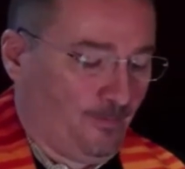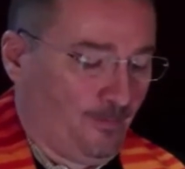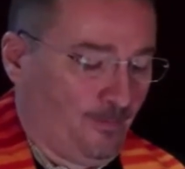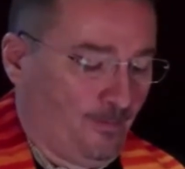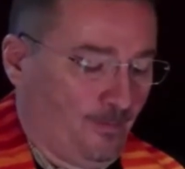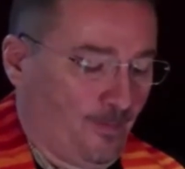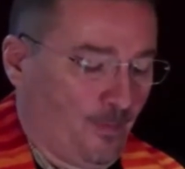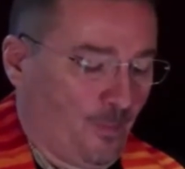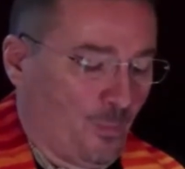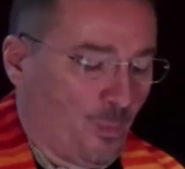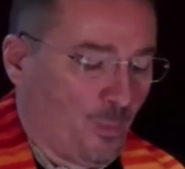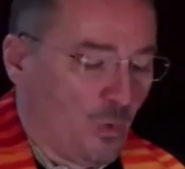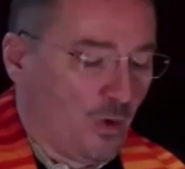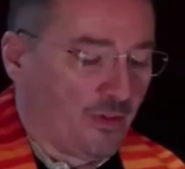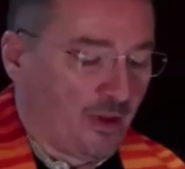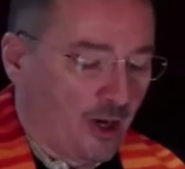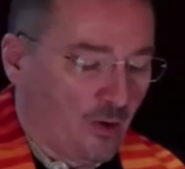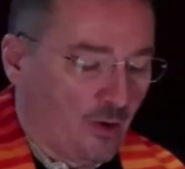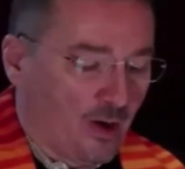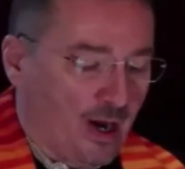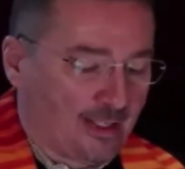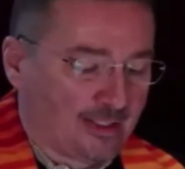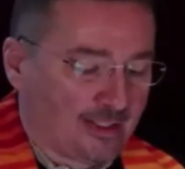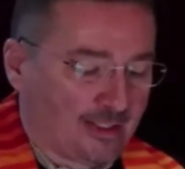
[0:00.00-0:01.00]
What they are
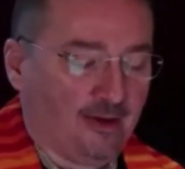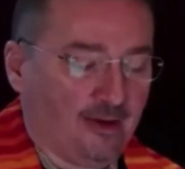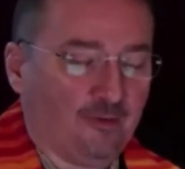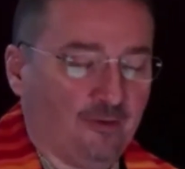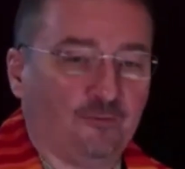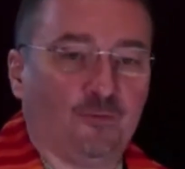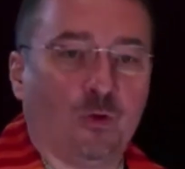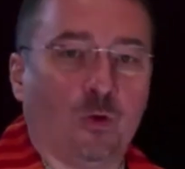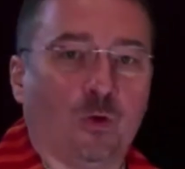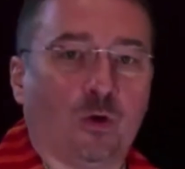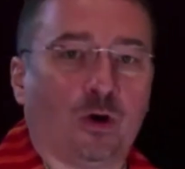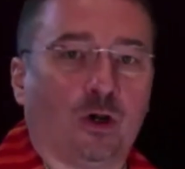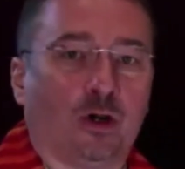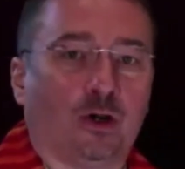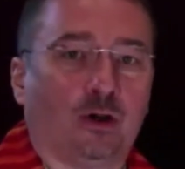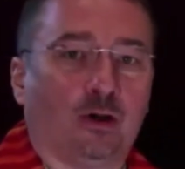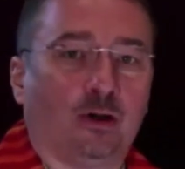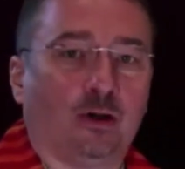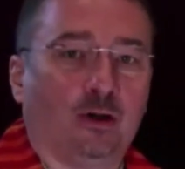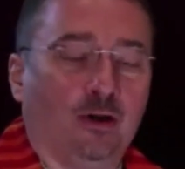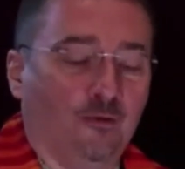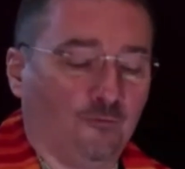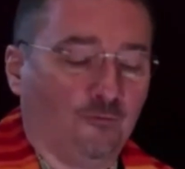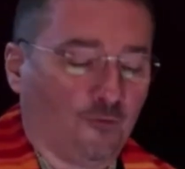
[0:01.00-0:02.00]
asking for
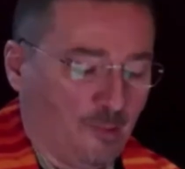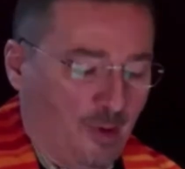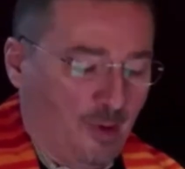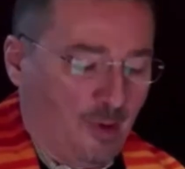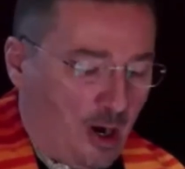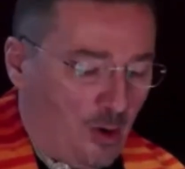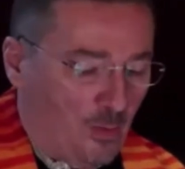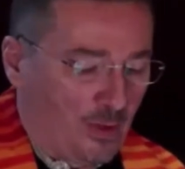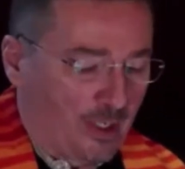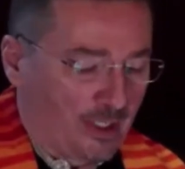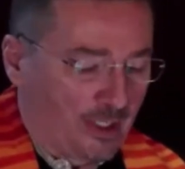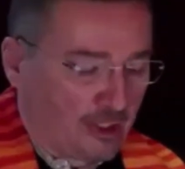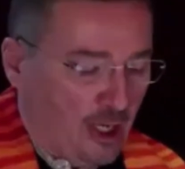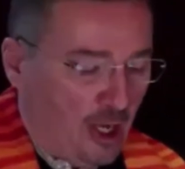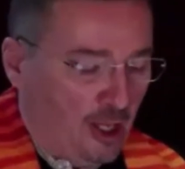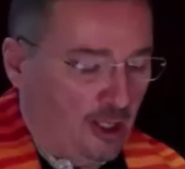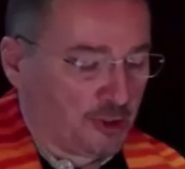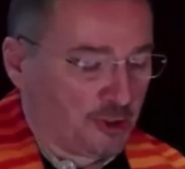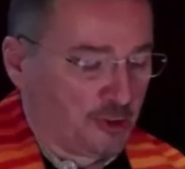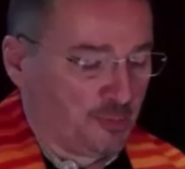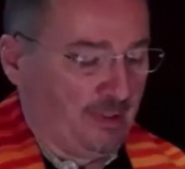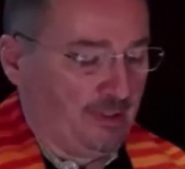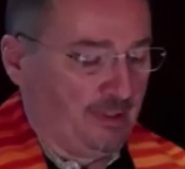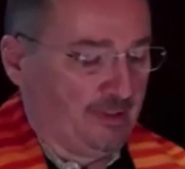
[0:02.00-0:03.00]
from our
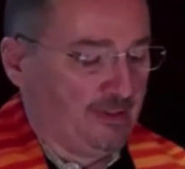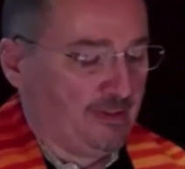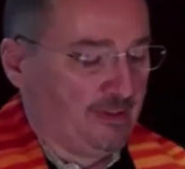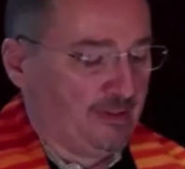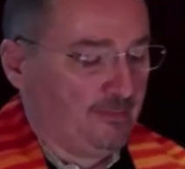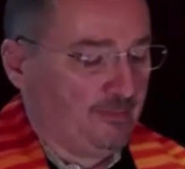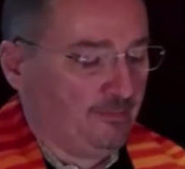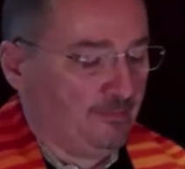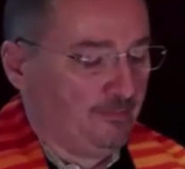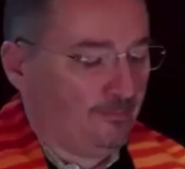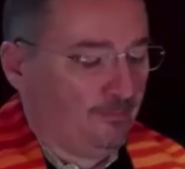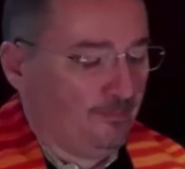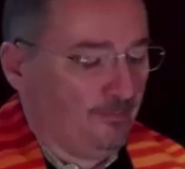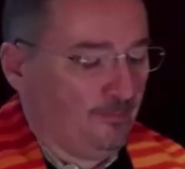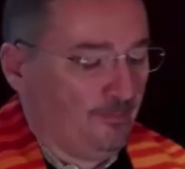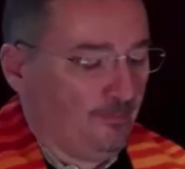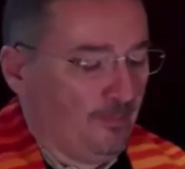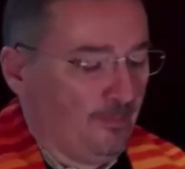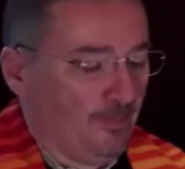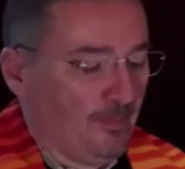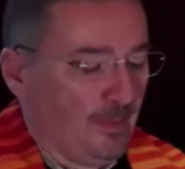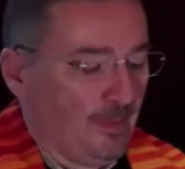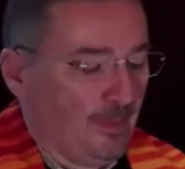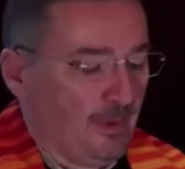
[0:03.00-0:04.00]
acknowledgments
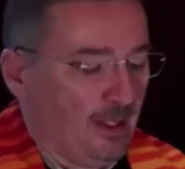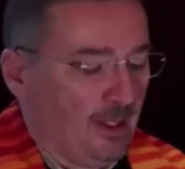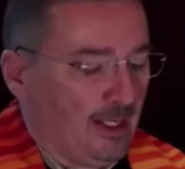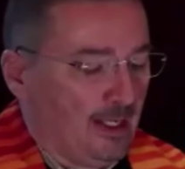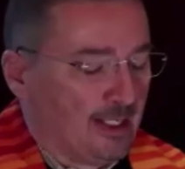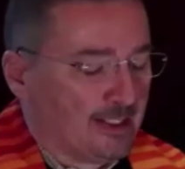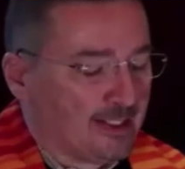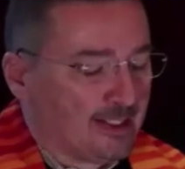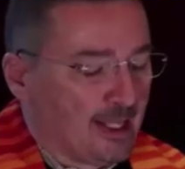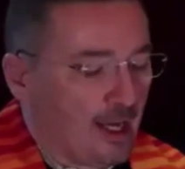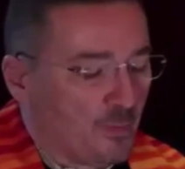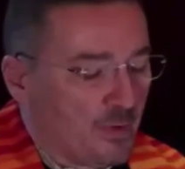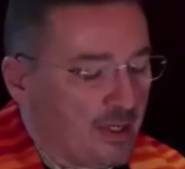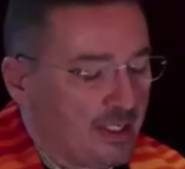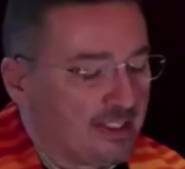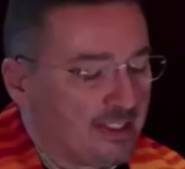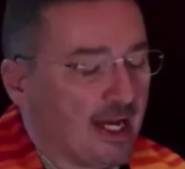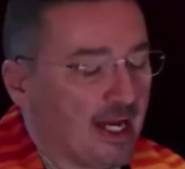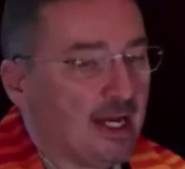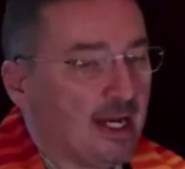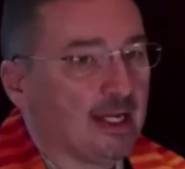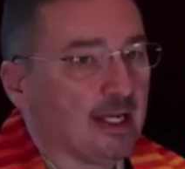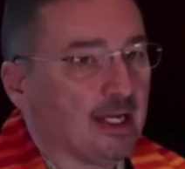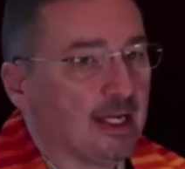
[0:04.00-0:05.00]
is that we
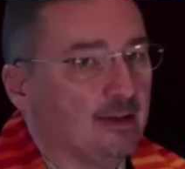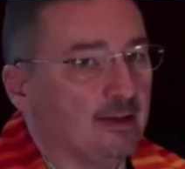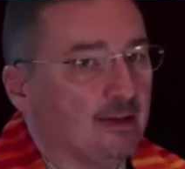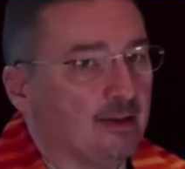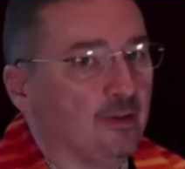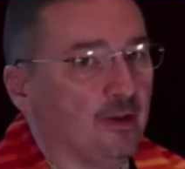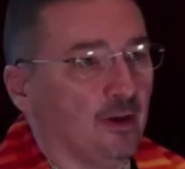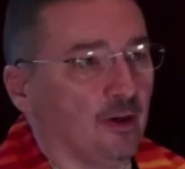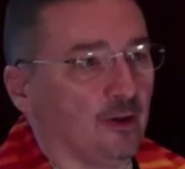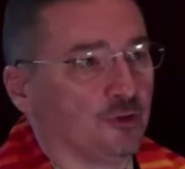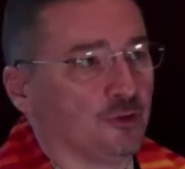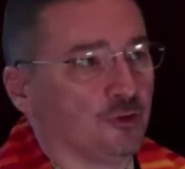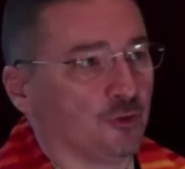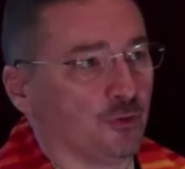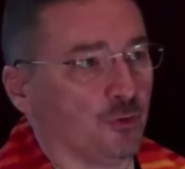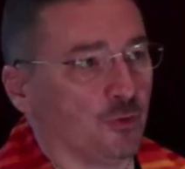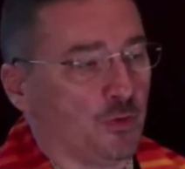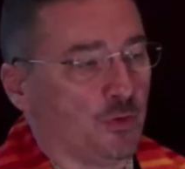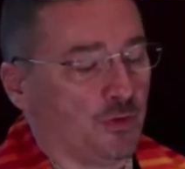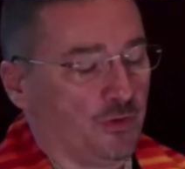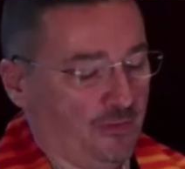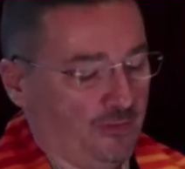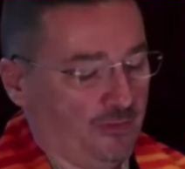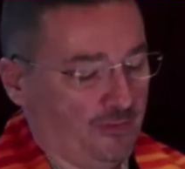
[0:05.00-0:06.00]
take in their
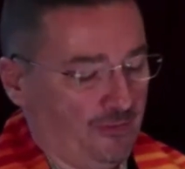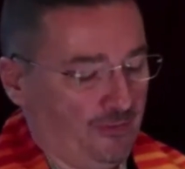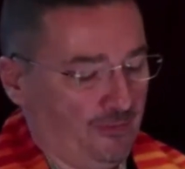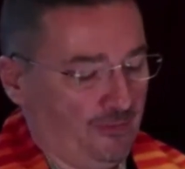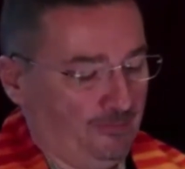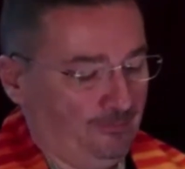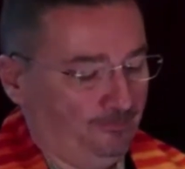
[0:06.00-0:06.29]
truths,